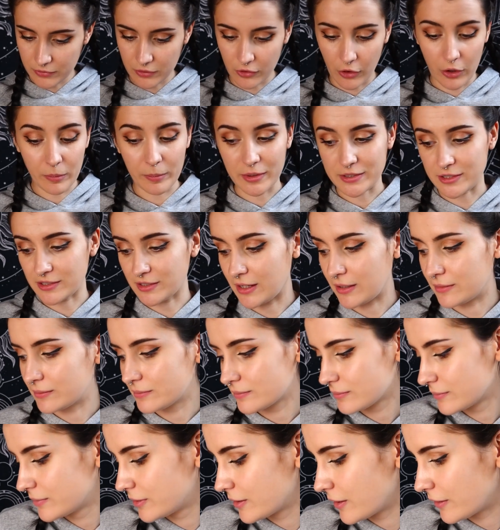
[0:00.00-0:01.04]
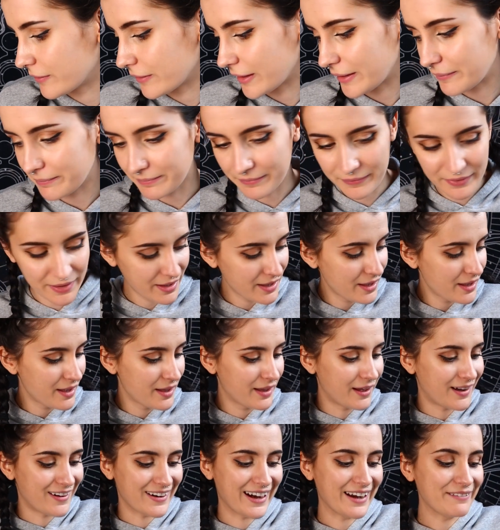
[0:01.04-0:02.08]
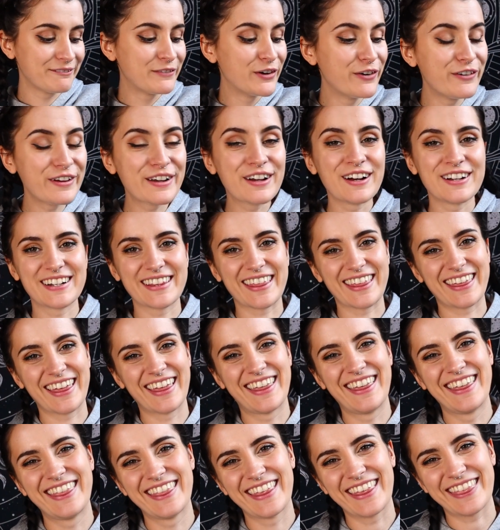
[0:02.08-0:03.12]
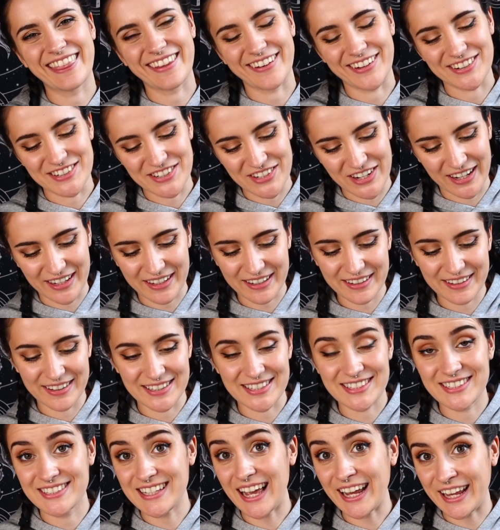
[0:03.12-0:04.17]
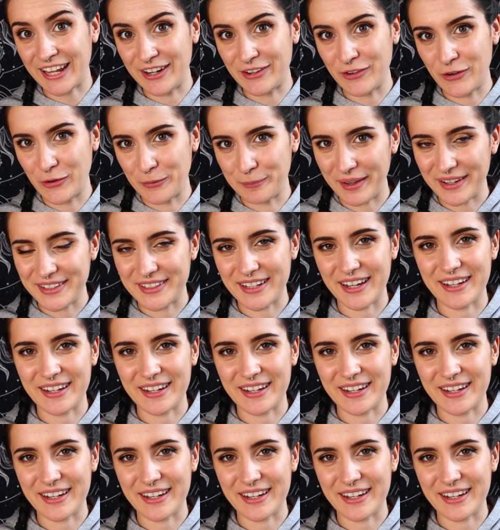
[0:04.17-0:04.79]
they're missing out. All right. All right, moving on to the, the third deck, the second homemade